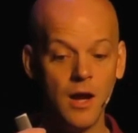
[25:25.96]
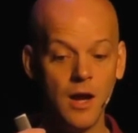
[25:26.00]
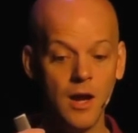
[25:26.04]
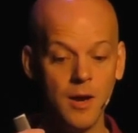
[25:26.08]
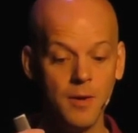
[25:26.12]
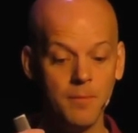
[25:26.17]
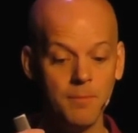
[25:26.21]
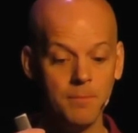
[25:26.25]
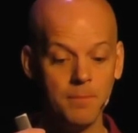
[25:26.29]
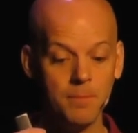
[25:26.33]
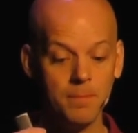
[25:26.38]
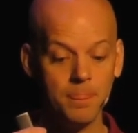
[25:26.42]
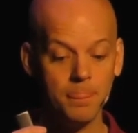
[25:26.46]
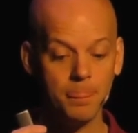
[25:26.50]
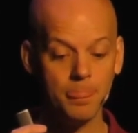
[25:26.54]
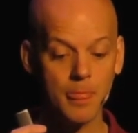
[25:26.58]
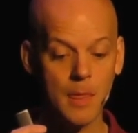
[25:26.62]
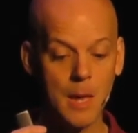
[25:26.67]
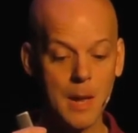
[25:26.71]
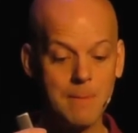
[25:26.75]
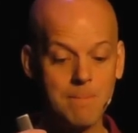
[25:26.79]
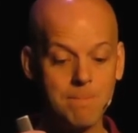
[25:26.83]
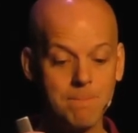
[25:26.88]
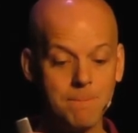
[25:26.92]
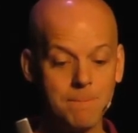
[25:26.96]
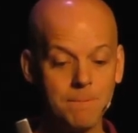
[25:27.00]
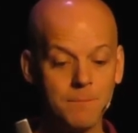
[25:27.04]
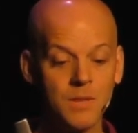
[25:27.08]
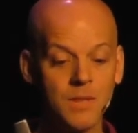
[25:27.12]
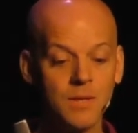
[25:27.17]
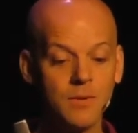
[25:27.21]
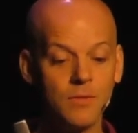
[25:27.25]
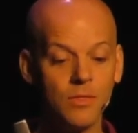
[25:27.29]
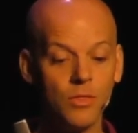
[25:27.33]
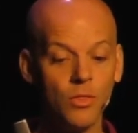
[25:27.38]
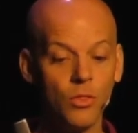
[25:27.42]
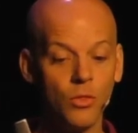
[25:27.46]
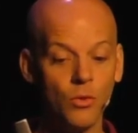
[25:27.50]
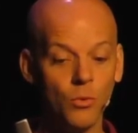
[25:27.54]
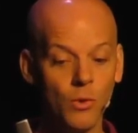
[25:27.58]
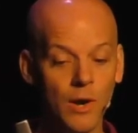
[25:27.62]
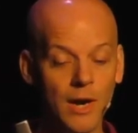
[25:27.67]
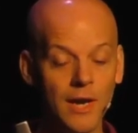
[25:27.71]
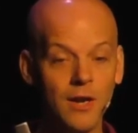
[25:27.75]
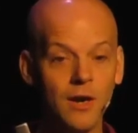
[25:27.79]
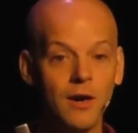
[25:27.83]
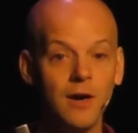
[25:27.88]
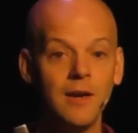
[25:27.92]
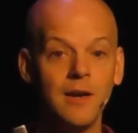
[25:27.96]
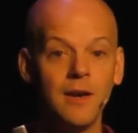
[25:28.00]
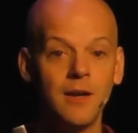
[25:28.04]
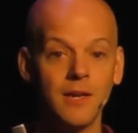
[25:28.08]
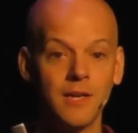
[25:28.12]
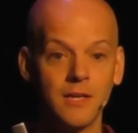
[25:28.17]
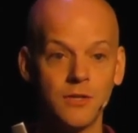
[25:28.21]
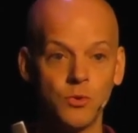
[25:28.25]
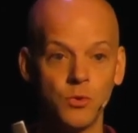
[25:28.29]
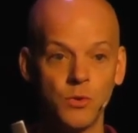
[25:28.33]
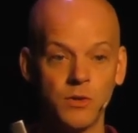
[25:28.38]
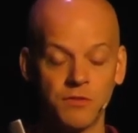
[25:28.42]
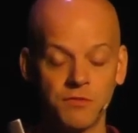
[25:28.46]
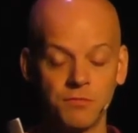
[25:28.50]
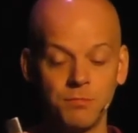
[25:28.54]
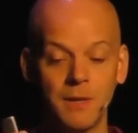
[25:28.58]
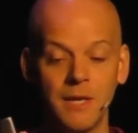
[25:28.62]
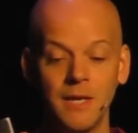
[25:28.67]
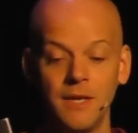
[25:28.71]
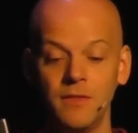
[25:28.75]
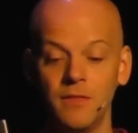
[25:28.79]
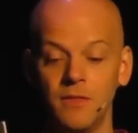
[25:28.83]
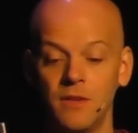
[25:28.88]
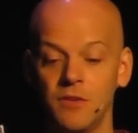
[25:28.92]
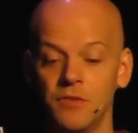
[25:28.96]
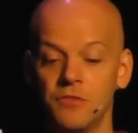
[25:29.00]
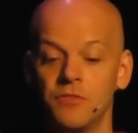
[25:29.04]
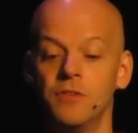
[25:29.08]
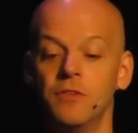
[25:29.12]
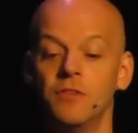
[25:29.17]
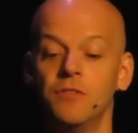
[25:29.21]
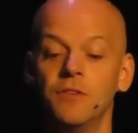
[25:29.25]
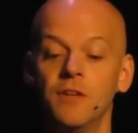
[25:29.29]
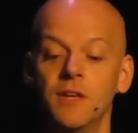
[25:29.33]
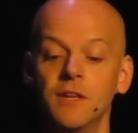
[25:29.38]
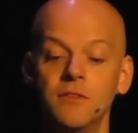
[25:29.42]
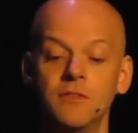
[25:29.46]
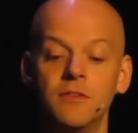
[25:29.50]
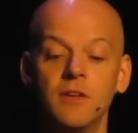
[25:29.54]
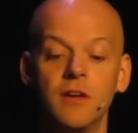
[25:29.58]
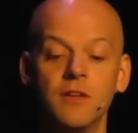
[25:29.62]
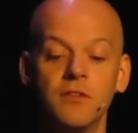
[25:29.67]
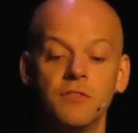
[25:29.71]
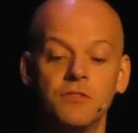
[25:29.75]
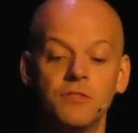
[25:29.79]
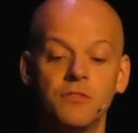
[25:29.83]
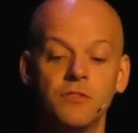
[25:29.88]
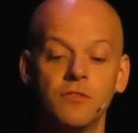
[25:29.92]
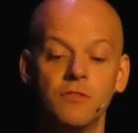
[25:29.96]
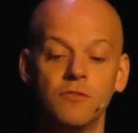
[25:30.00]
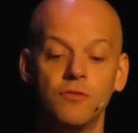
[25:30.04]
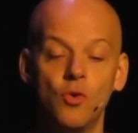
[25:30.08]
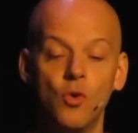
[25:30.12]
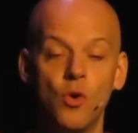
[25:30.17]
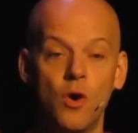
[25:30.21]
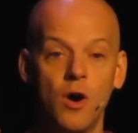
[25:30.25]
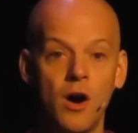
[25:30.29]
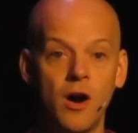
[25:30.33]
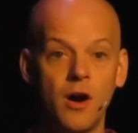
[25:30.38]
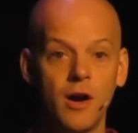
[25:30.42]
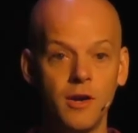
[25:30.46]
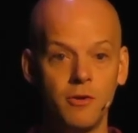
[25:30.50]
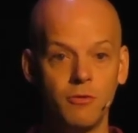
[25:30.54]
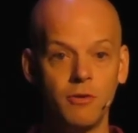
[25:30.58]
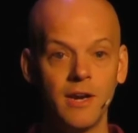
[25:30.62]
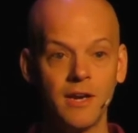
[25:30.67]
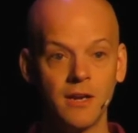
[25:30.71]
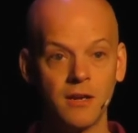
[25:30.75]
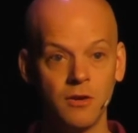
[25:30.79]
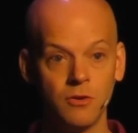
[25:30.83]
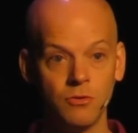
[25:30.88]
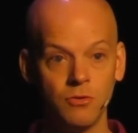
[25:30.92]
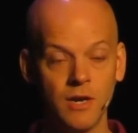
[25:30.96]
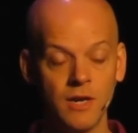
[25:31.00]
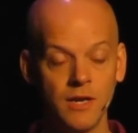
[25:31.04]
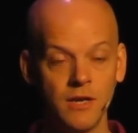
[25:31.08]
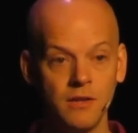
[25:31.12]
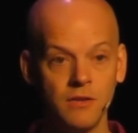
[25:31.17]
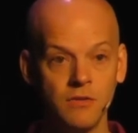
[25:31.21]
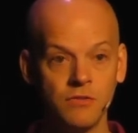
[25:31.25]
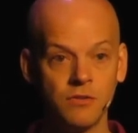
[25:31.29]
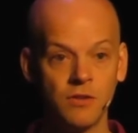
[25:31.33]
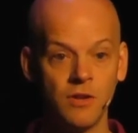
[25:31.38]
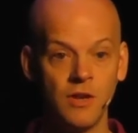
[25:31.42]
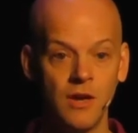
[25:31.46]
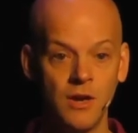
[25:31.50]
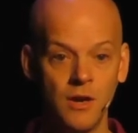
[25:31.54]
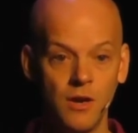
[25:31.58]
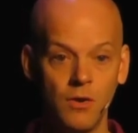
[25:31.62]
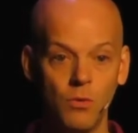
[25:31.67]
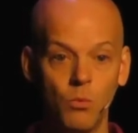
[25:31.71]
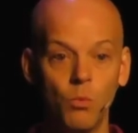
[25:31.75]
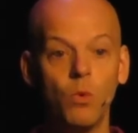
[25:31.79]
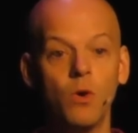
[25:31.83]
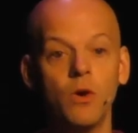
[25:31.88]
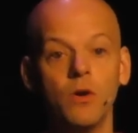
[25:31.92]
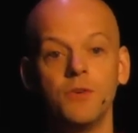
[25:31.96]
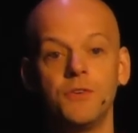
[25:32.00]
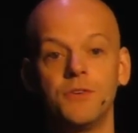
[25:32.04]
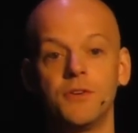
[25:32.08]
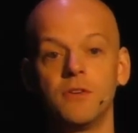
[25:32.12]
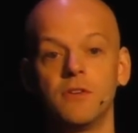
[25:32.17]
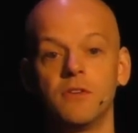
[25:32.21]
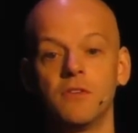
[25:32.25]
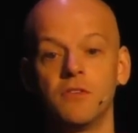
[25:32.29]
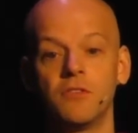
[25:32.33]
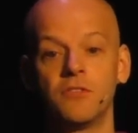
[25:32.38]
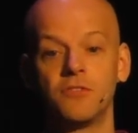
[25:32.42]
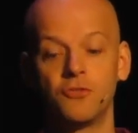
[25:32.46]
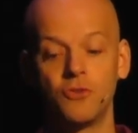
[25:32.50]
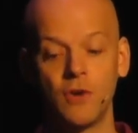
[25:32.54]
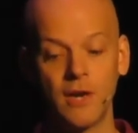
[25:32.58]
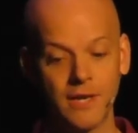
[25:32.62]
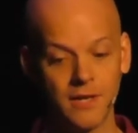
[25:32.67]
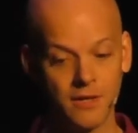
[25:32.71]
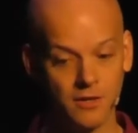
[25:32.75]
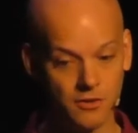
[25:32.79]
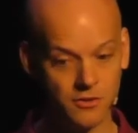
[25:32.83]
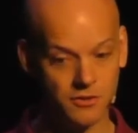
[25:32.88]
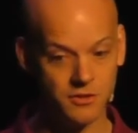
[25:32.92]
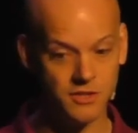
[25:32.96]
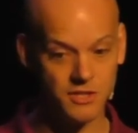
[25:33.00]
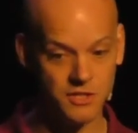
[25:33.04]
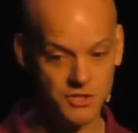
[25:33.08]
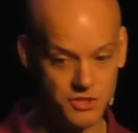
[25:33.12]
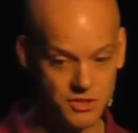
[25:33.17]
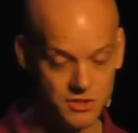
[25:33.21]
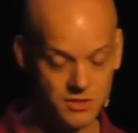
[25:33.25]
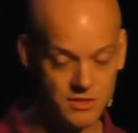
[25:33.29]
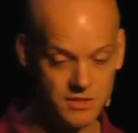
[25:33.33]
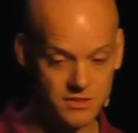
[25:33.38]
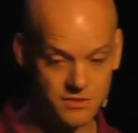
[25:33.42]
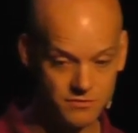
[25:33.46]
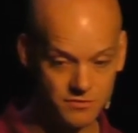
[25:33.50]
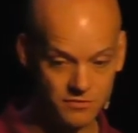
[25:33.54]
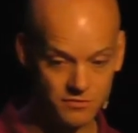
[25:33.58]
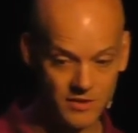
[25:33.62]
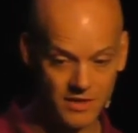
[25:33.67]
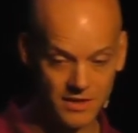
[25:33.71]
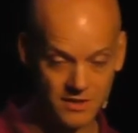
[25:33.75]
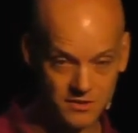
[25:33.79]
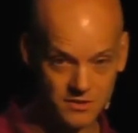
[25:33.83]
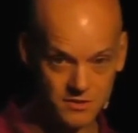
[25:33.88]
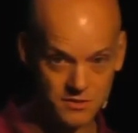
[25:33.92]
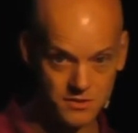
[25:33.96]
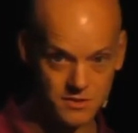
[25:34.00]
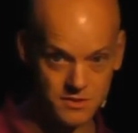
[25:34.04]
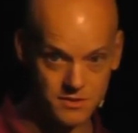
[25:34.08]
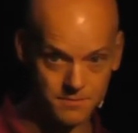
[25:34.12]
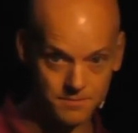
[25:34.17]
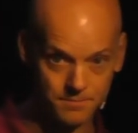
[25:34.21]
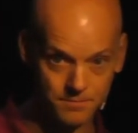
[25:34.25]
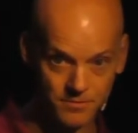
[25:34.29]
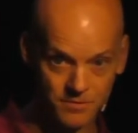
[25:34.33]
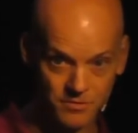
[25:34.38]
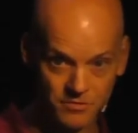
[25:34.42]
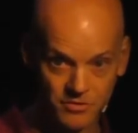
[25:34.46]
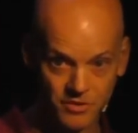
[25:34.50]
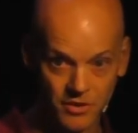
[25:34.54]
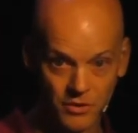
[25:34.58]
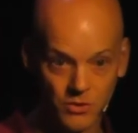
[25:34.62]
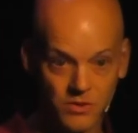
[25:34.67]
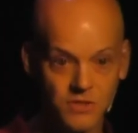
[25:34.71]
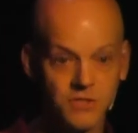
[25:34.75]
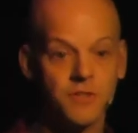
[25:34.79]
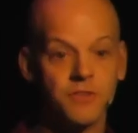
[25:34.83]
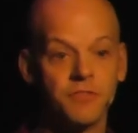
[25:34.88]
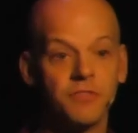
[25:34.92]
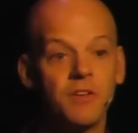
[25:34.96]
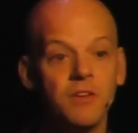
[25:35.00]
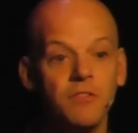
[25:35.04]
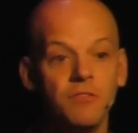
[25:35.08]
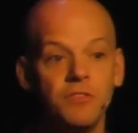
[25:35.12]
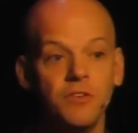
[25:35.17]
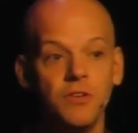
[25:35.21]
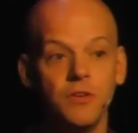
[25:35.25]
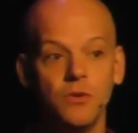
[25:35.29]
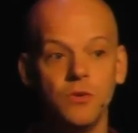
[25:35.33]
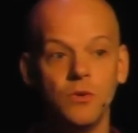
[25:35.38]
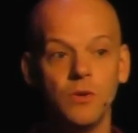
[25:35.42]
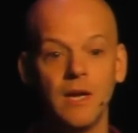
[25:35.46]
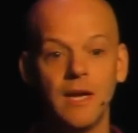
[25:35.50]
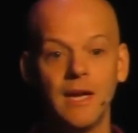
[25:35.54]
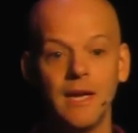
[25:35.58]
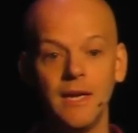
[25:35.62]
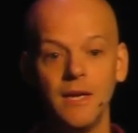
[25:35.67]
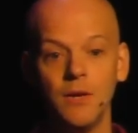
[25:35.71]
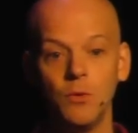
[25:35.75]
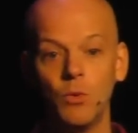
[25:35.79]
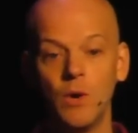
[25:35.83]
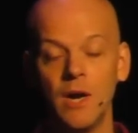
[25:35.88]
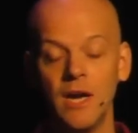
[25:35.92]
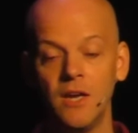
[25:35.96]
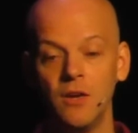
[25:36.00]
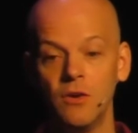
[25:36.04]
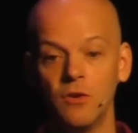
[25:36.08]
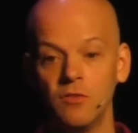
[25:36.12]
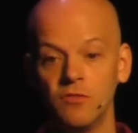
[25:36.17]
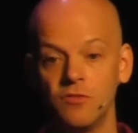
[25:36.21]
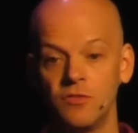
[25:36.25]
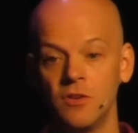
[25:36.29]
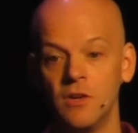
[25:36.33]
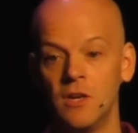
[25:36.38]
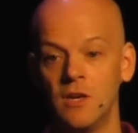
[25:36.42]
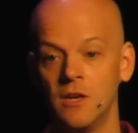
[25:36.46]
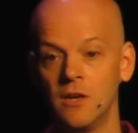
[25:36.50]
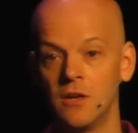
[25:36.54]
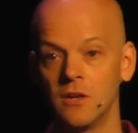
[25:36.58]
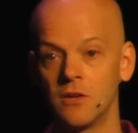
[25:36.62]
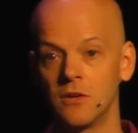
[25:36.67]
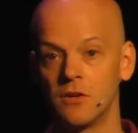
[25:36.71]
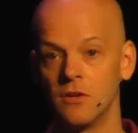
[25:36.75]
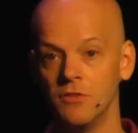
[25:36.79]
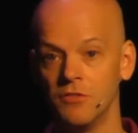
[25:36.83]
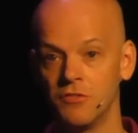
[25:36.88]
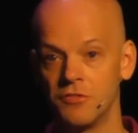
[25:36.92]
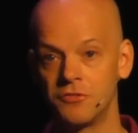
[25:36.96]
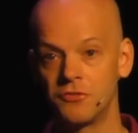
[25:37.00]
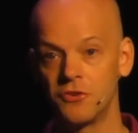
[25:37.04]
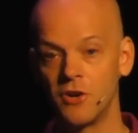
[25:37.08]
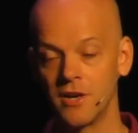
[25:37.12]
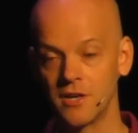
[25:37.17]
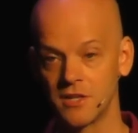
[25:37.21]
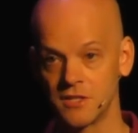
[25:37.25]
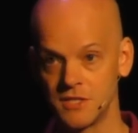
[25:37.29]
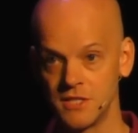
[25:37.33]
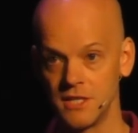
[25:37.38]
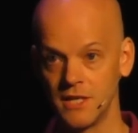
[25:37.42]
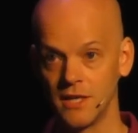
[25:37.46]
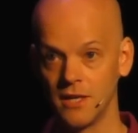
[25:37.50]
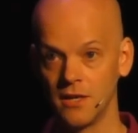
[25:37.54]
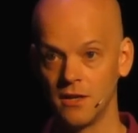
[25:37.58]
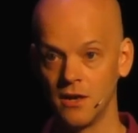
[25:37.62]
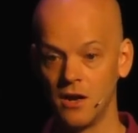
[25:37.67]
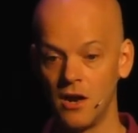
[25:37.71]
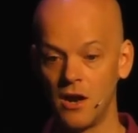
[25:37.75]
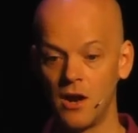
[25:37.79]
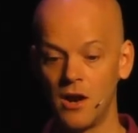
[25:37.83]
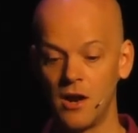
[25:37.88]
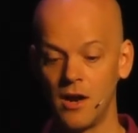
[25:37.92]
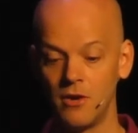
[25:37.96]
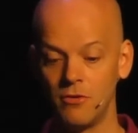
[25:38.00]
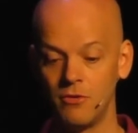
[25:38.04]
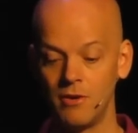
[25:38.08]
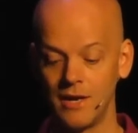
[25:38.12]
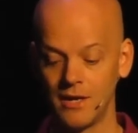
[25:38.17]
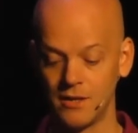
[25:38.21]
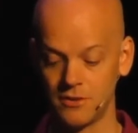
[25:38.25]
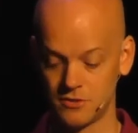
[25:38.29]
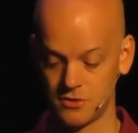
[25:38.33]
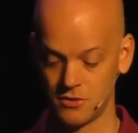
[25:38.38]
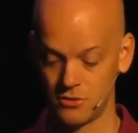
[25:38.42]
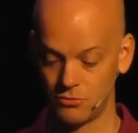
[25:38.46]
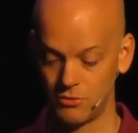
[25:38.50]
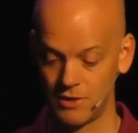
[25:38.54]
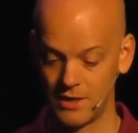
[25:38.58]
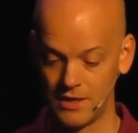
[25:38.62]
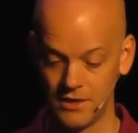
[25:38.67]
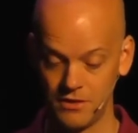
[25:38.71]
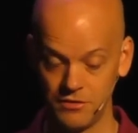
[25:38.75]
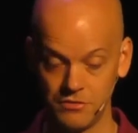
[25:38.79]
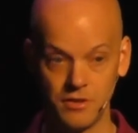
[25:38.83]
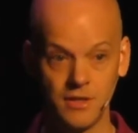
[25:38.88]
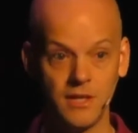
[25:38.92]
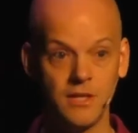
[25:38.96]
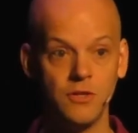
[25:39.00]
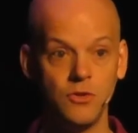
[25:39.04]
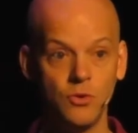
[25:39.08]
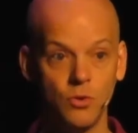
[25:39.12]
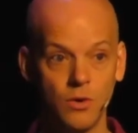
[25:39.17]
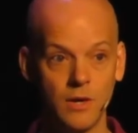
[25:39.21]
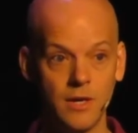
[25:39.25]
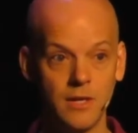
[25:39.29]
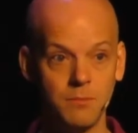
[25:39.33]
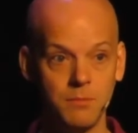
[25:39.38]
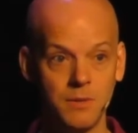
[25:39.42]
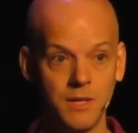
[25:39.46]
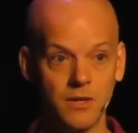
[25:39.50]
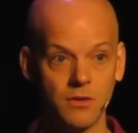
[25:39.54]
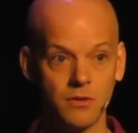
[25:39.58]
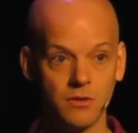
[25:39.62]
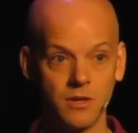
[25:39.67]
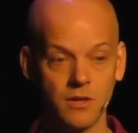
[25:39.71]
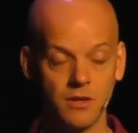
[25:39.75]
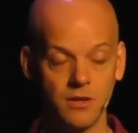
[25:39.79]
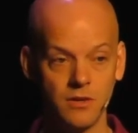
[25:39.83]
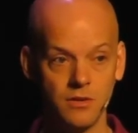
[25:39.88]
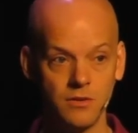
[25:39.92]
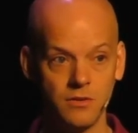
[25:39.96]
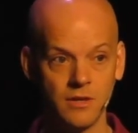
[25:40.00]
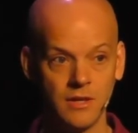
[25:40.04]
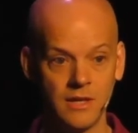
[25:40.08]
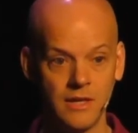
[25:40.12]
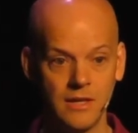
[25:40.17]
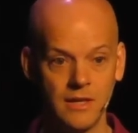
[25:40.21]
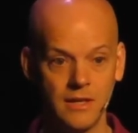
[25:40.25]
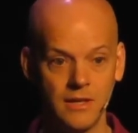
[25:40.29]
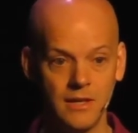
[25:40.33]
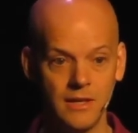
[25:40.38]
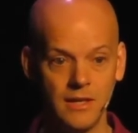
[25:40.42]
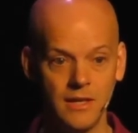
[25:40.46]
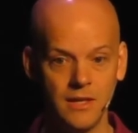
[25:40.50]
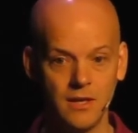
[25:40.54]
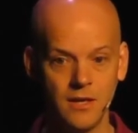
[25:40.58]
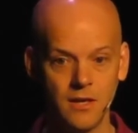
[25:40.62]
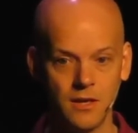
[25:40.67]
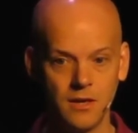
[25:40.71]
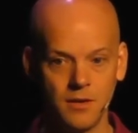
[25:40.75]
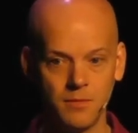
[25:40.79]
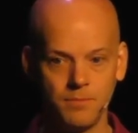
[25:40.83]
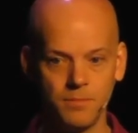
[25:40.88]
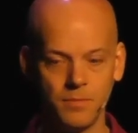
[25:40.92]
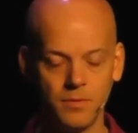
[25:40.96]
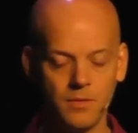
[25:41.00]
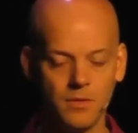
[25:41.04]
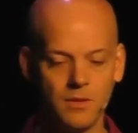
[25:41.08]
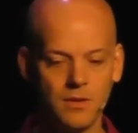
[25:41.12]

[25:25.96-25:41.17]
The way I like to explain this is it does for high-rank arrays what strand notation does for vectors. So it just gives you a way of constructing higher-ranked arrays in your APL code in a